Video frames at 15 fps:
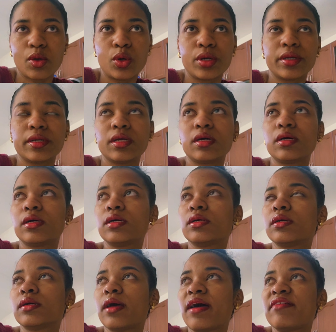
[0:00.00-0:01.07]
or
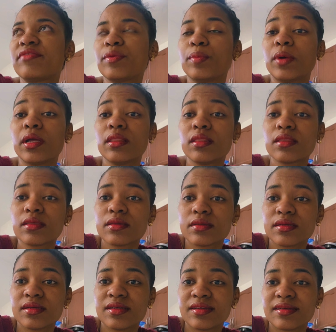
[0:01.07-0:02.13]
uh, every month,
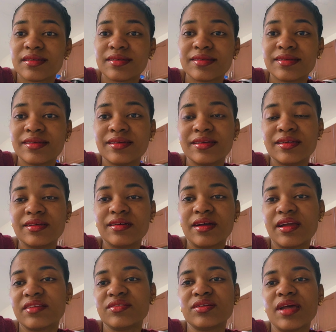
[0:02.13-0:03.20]

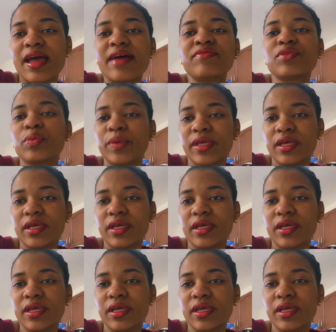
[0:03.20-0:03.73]
every